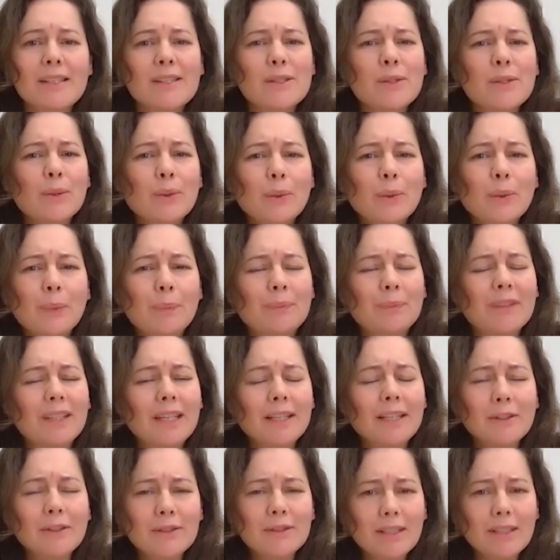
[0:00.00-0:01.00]
So
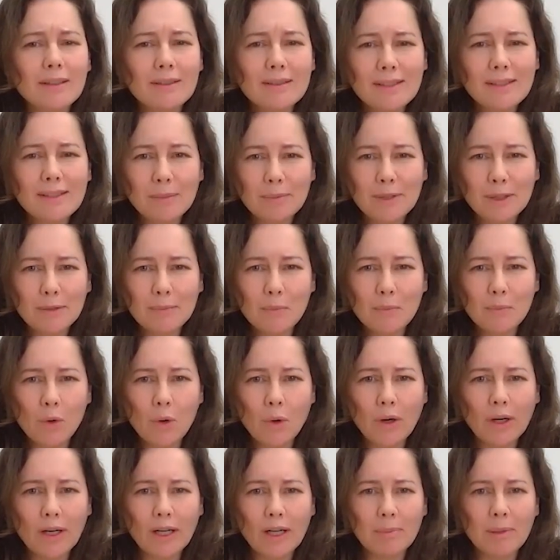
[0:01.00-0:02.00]
can you tell us a bit
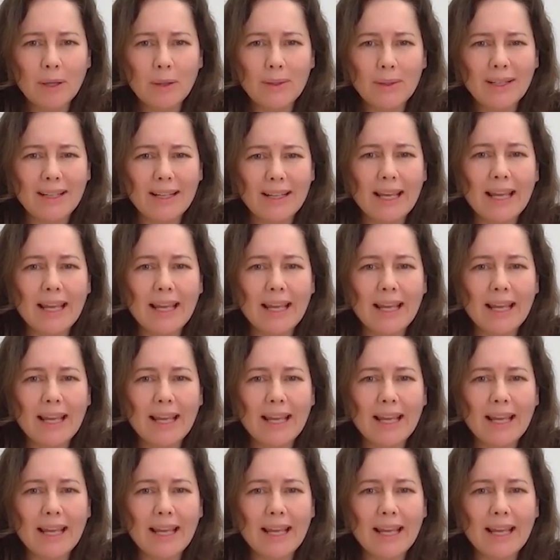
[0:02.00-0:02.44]
more about